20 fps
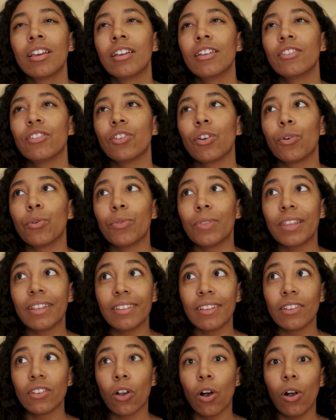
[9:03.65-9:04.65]
So,
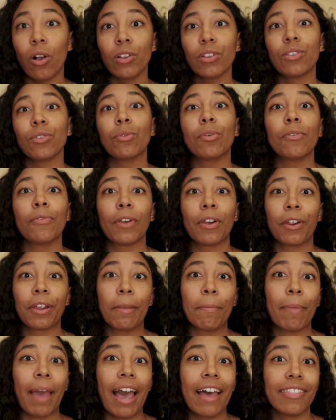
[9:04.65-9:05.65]
this is also a very
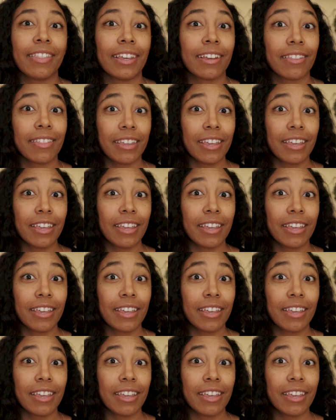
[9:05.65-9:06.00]
empathic